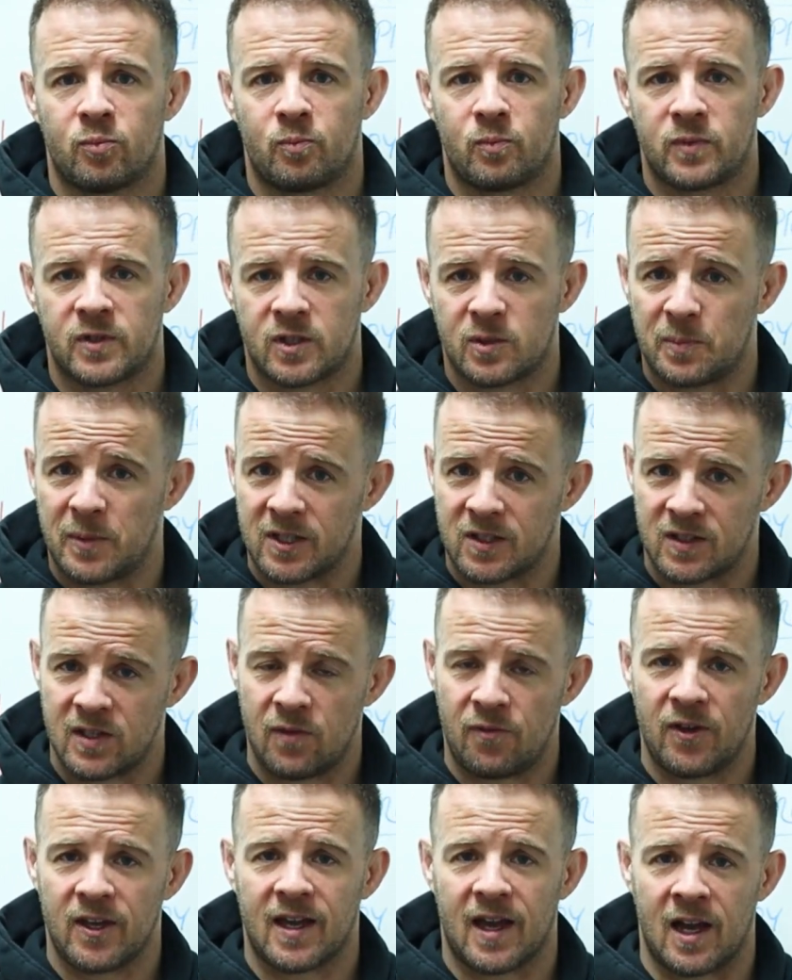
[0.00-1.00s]

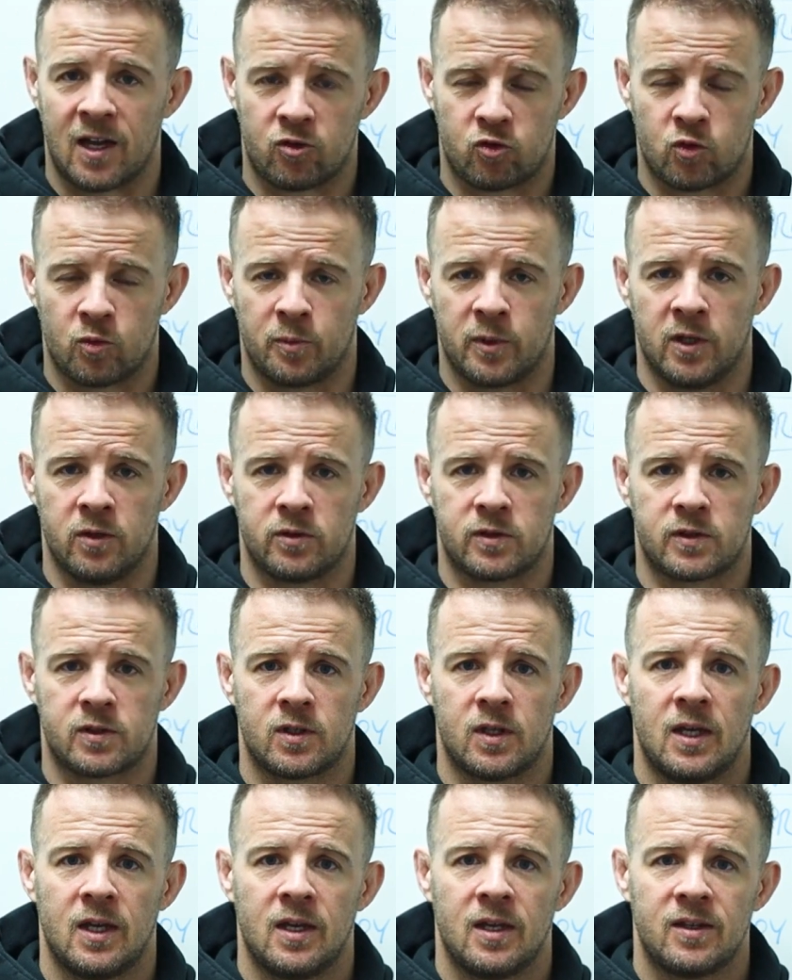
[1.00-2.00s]
specific attributes
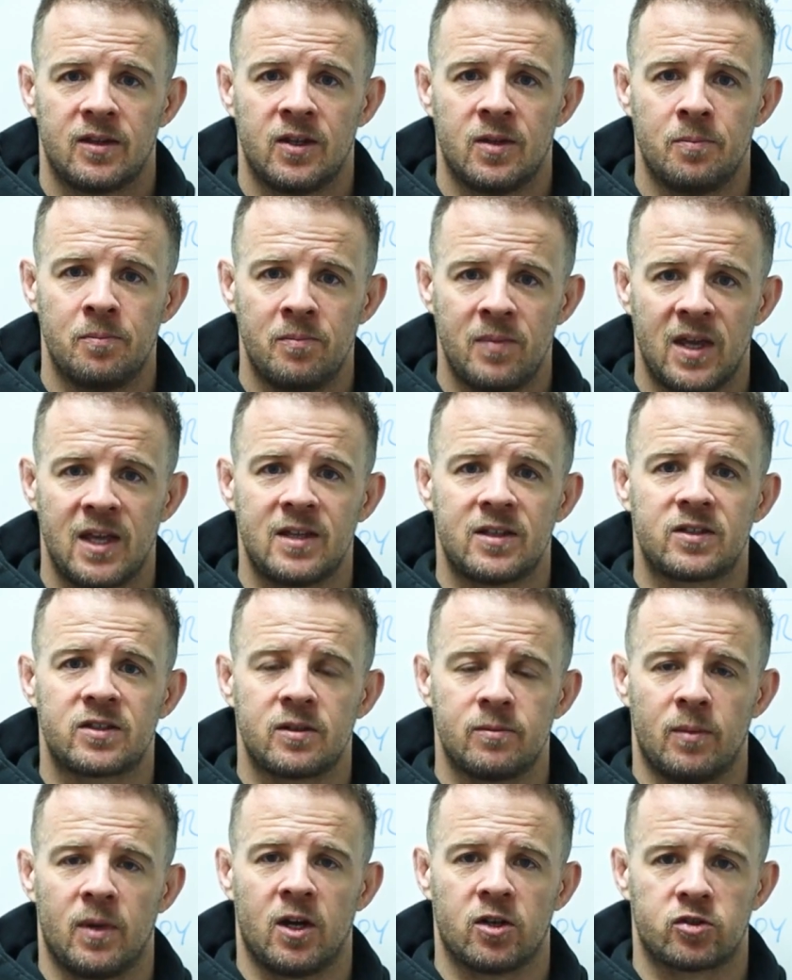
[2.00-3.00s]
that makes
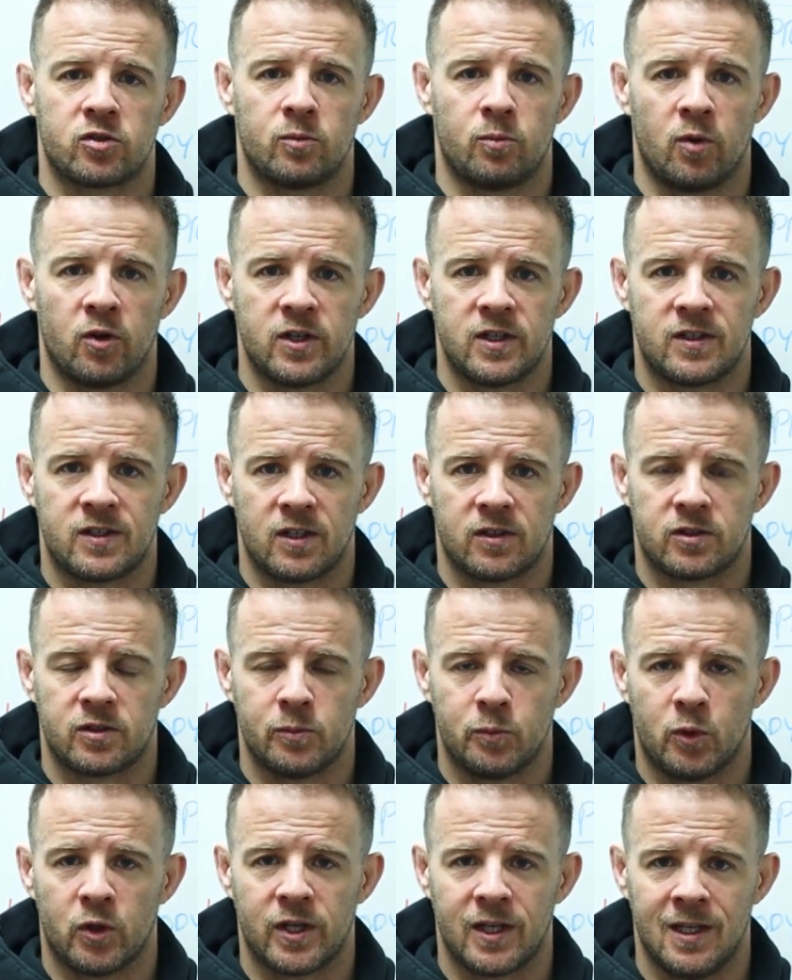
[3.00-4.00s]
the MartialBody
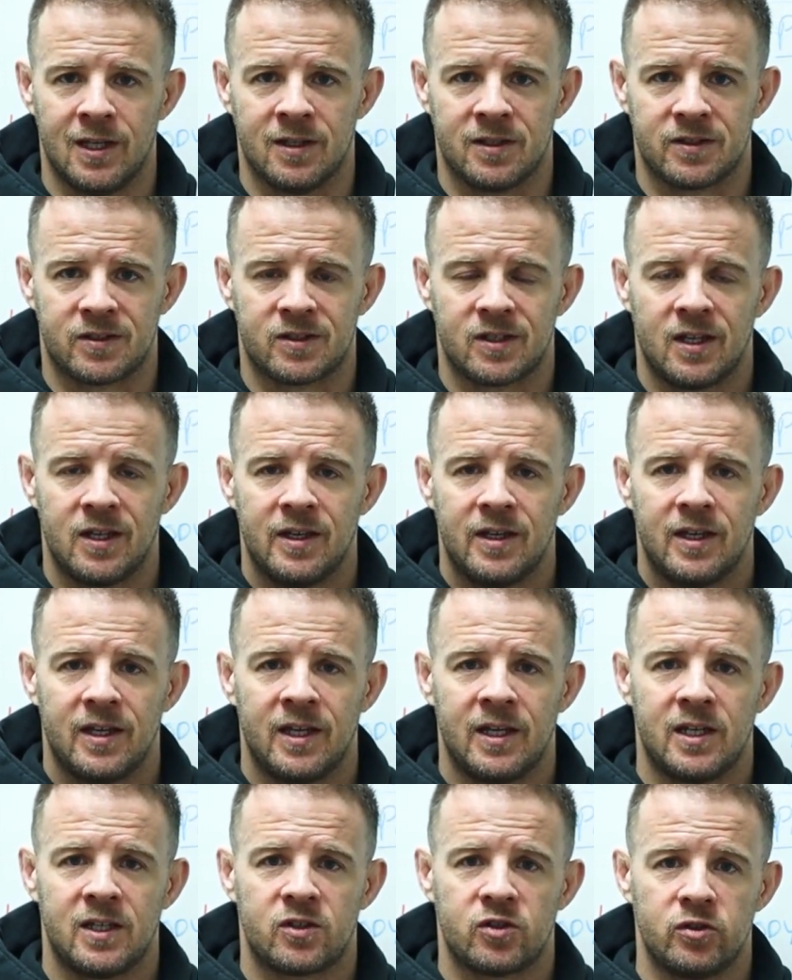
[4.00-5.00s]
system what it is.
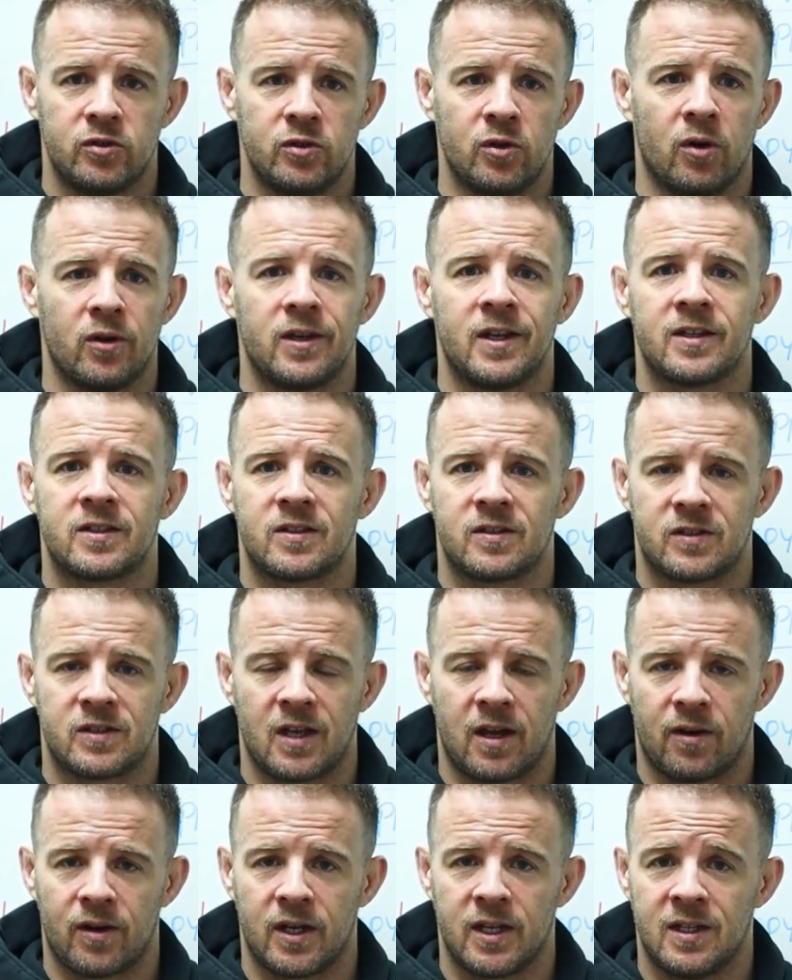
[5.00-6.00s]
It is not
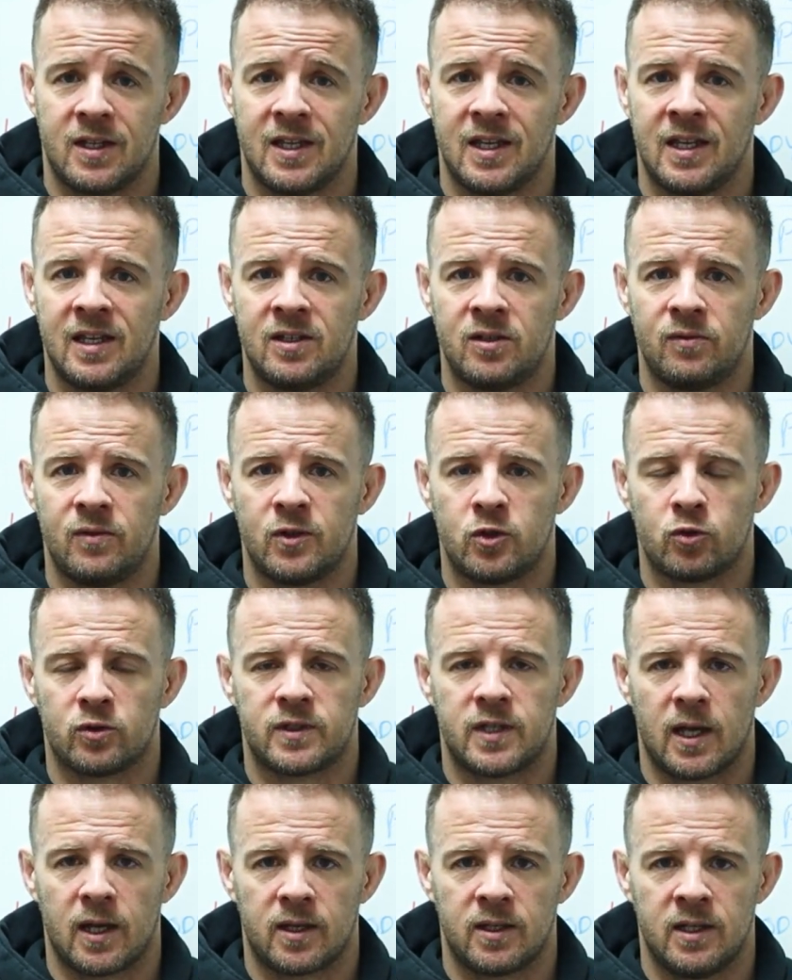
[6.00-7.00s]
necessarily the individual
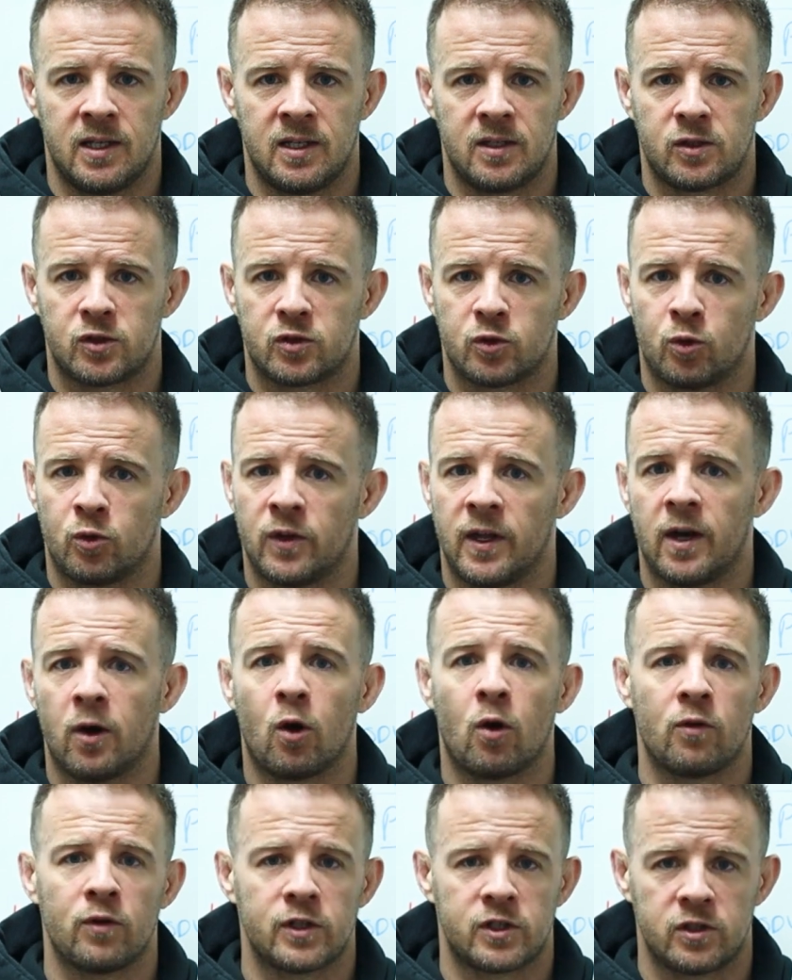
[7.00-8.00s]
techniques or their
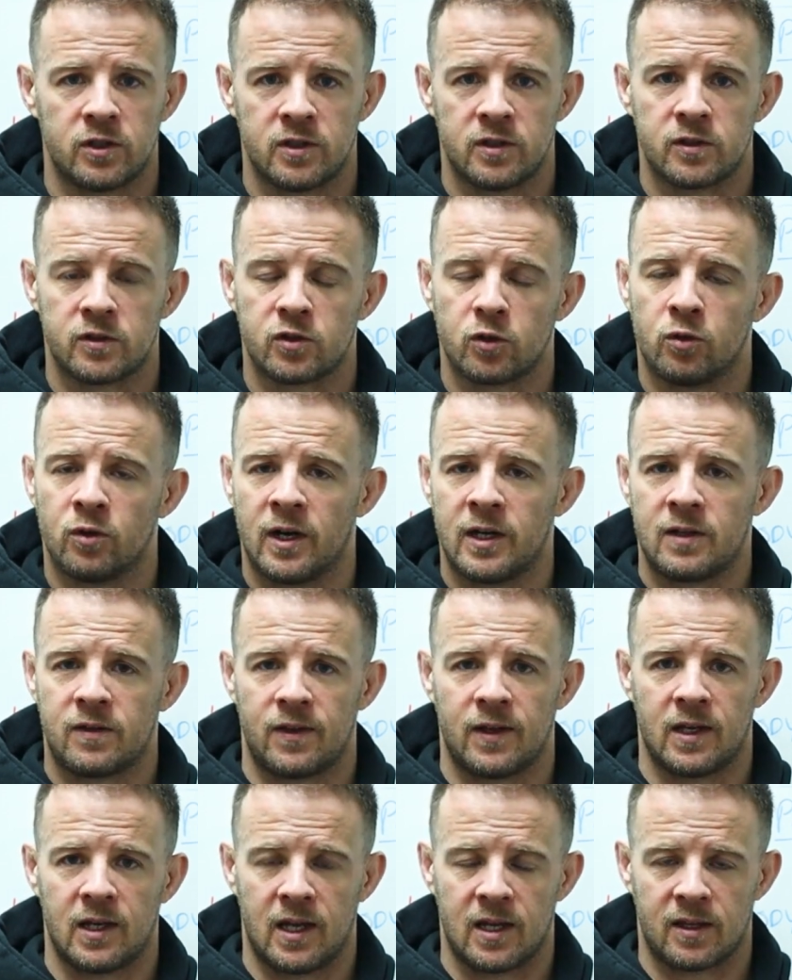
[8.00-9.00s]
origins or
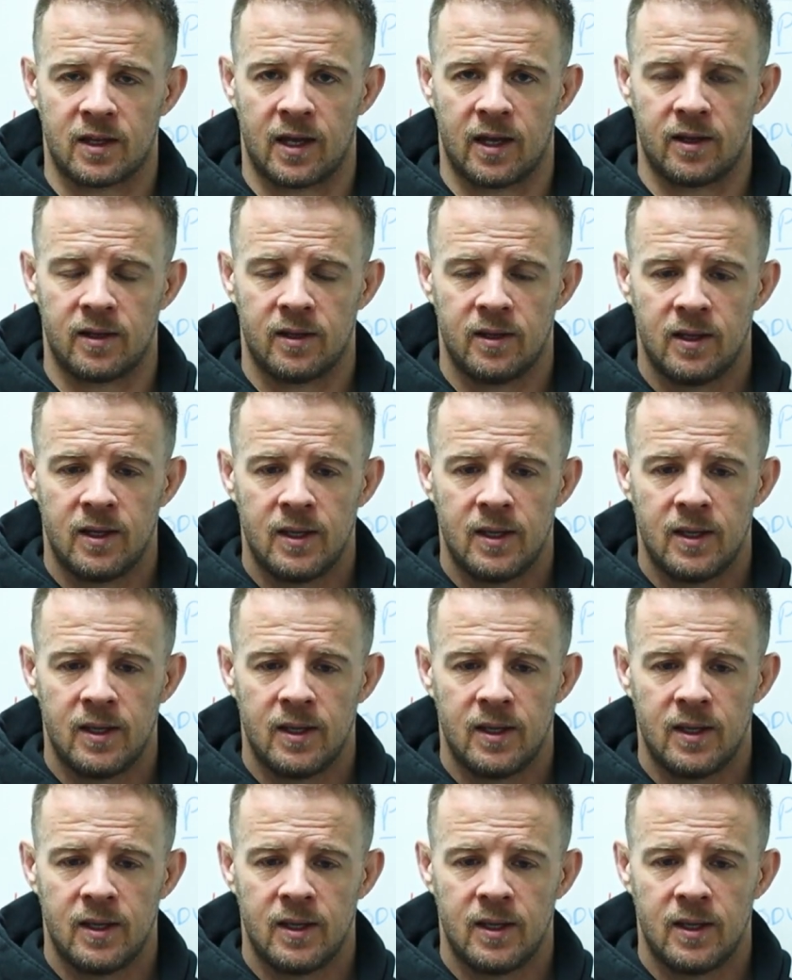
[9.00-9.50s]
anything like that.